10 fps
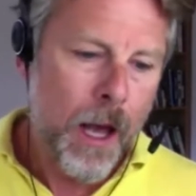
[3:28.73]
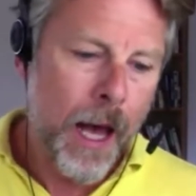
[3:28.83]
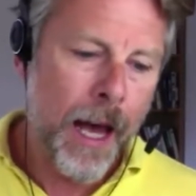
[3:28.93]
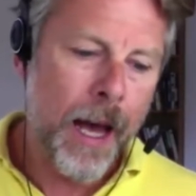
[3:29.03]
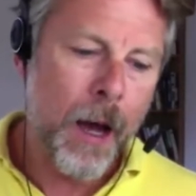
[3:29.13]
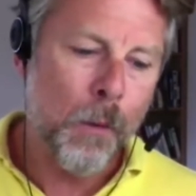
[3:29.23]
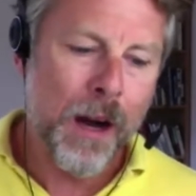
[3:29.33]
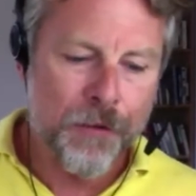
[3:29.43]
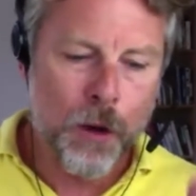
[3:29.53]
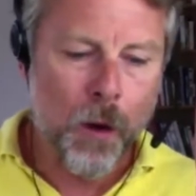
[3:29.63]

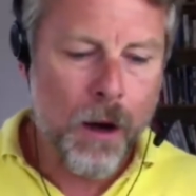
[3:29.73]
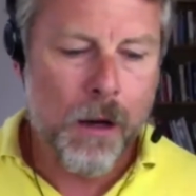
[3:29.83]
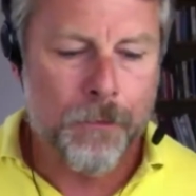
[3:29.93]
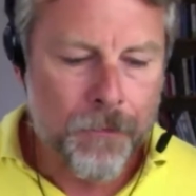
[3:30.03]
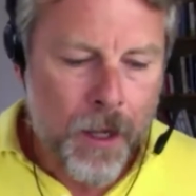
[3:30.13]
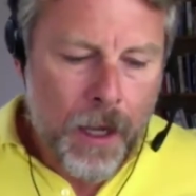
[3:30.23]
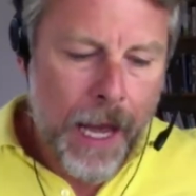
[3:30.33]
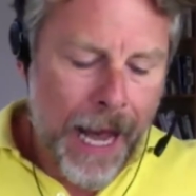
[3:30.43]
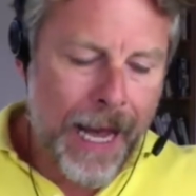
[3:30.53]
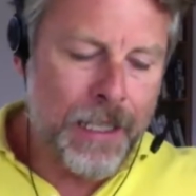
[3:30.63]
wherever you are,
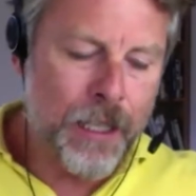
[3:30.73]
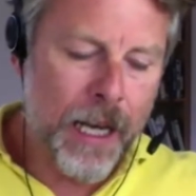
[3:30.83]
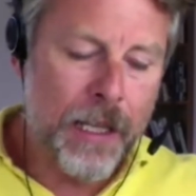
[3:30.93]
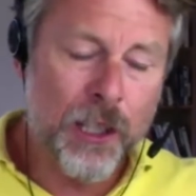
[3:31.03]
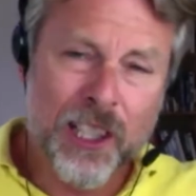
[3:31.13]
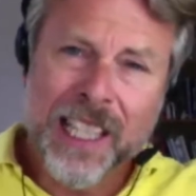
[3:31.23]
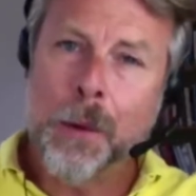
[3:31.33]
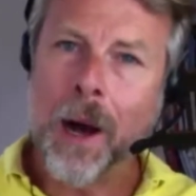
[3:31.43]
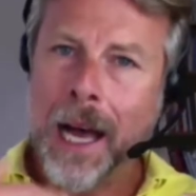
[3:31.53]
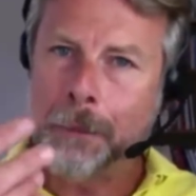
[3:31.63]
and just see
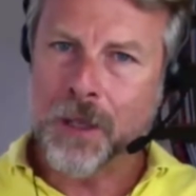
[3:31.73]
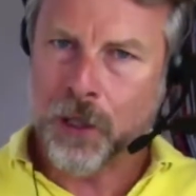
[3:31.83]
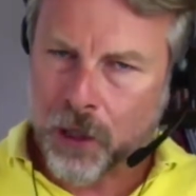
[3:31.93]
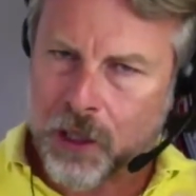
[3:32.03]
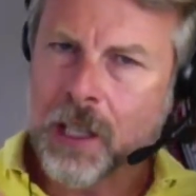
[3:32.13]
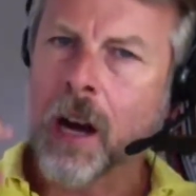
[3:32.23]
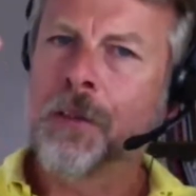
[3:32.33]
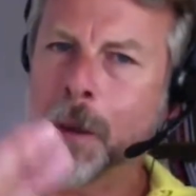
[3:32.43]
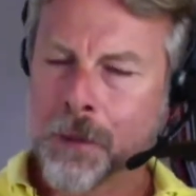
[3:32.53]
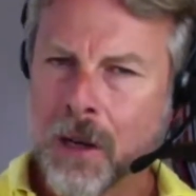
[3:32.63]
what happens, just to go
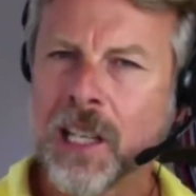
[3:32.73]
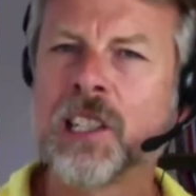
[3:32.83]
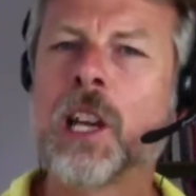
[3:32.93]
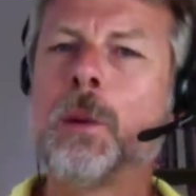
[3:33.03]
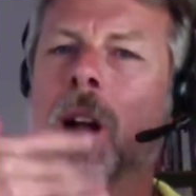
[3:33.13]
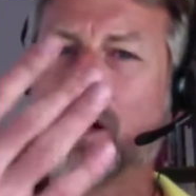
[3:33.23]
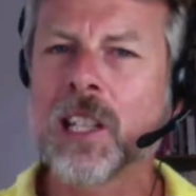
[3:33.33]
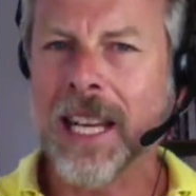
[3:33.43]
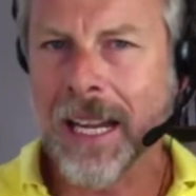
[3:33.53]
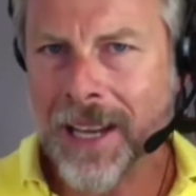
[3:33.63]
through the process so you
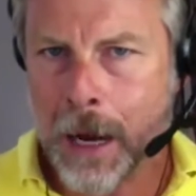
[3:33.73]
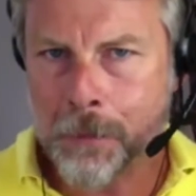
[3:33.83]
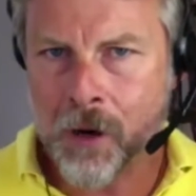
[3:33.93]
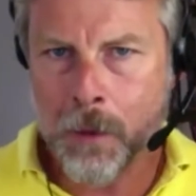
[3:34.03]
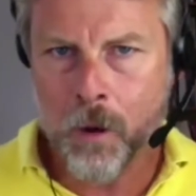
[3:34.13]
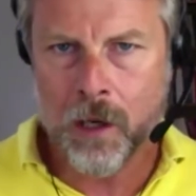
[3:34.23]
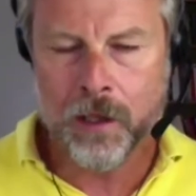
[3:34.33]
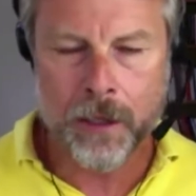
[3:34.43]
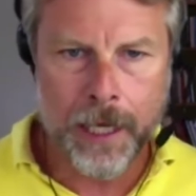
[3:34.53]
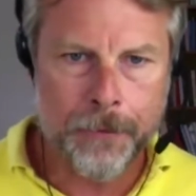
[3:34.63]
understand how Prime works,
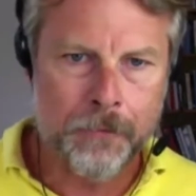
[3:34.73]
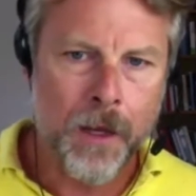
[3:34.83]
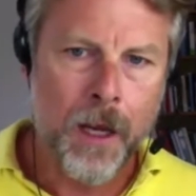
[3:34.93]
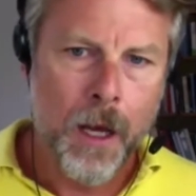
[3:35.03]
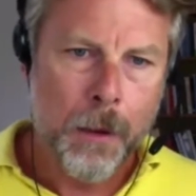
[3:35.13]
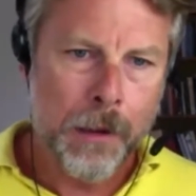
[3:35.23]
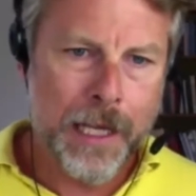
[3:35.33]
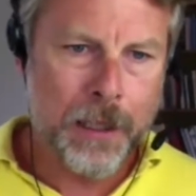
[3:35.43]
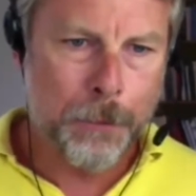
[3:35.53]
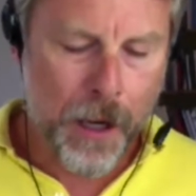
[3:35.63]
okay? But
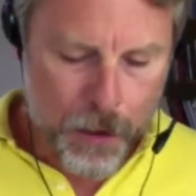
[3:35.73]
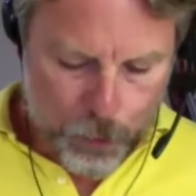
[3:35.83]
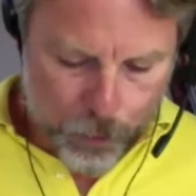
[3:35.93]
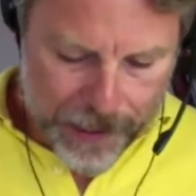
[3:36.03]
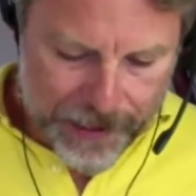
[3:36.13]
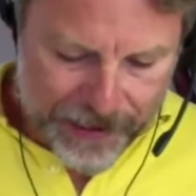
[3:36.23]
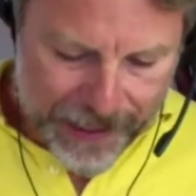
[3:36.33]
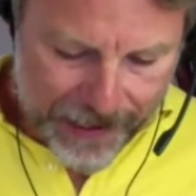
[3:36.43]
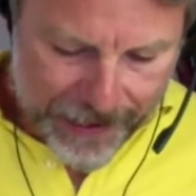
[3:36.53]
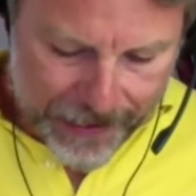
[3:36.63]
let's suppose we're
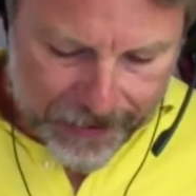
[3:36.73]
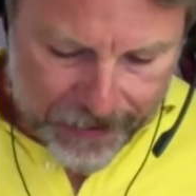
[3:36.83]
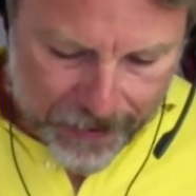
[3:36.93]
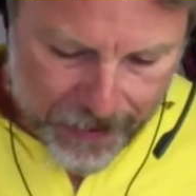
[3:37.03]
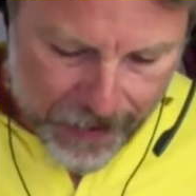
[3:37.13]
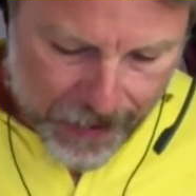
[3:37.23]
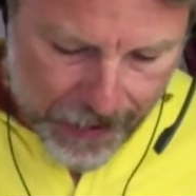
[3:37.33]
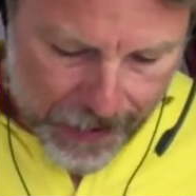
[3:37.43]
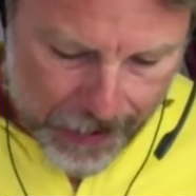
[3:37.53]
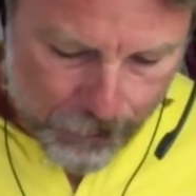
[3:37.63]
selling
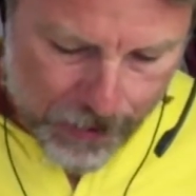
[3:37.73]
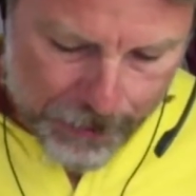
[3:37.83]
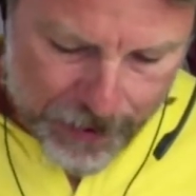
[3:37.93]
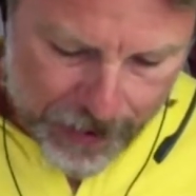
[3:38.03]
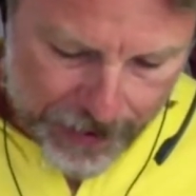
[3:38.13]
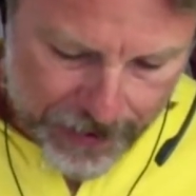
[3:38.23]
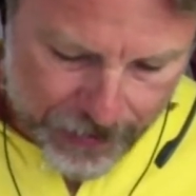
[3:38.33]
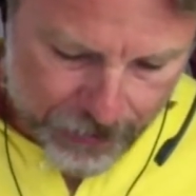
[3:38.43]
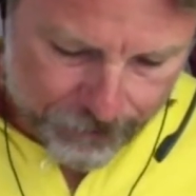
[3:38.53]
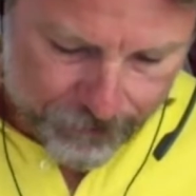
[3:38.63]
rubber
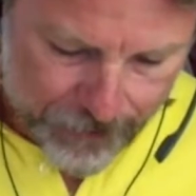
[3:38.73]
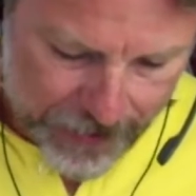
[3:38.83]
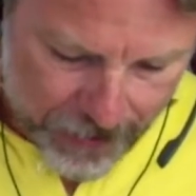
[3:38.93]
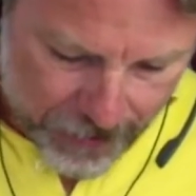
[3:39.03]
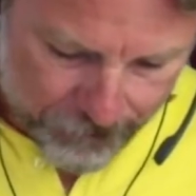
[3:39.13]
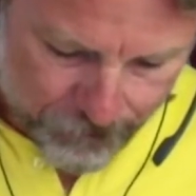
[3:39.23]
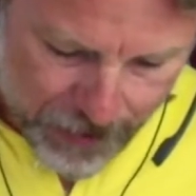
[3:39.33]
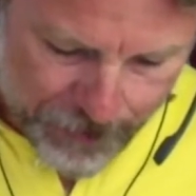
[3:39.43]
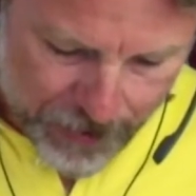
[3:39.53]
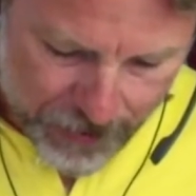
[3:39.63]
duckies, I don't know,
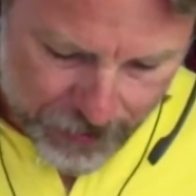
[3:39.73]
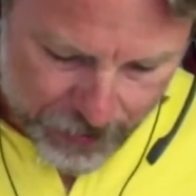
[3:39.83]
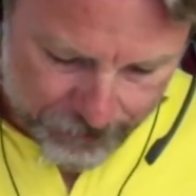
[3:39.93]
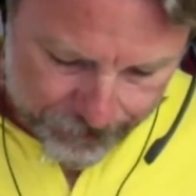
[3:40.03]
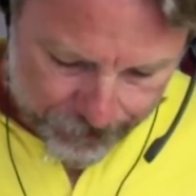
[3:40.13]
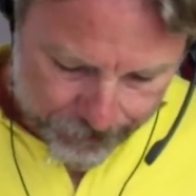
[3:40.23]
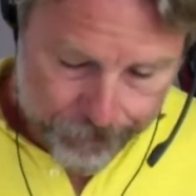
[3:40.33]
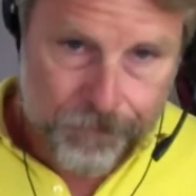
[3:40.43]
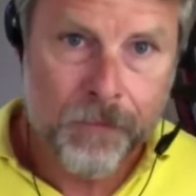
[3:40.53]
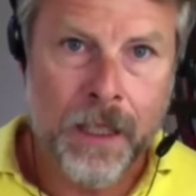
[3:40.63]
rubber ducks,
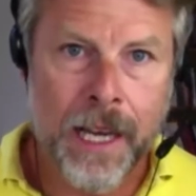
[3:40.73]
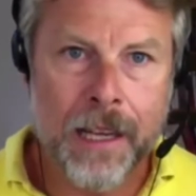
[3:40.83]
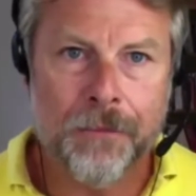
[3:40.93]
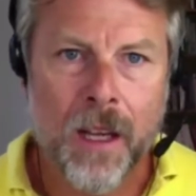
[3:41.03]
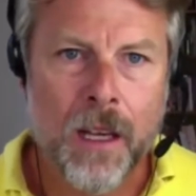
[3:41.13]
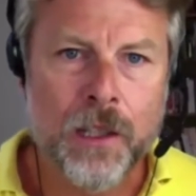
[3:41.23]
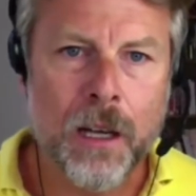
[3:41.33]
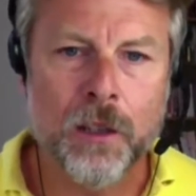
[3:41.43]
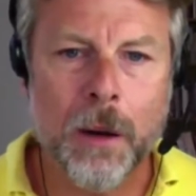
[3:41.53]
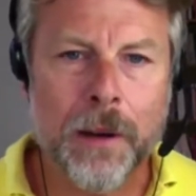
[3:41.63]
okay?
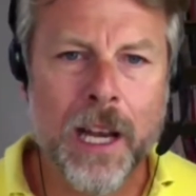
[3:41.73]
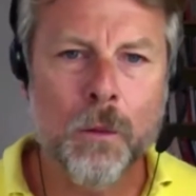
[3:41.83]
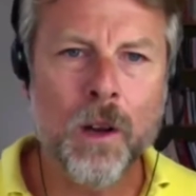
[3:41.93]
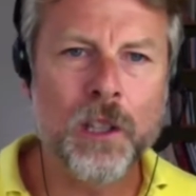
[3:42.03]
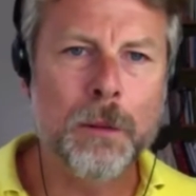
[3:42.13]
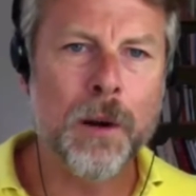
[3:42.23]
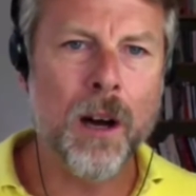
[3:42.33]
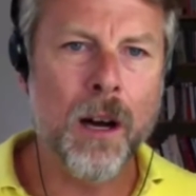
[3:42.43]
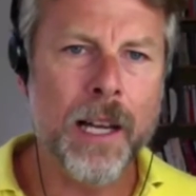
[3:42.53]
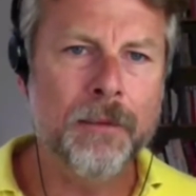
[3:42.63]
So somebody who wants to
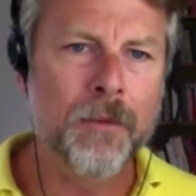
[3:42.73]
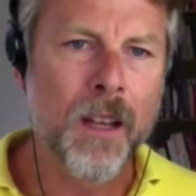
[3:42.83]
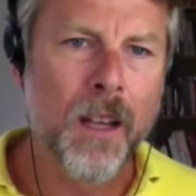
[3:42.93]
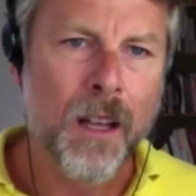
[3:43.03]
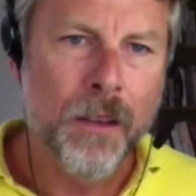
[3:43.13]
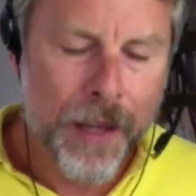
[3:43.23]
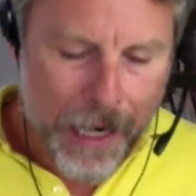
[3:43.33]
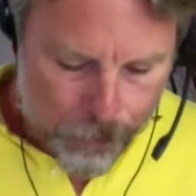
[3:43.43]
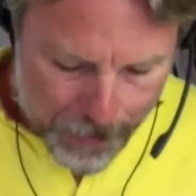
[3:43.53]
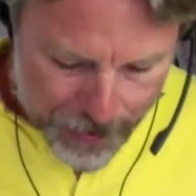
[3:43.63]
buy
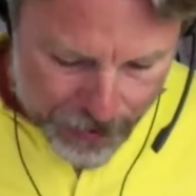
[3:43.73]
their rubber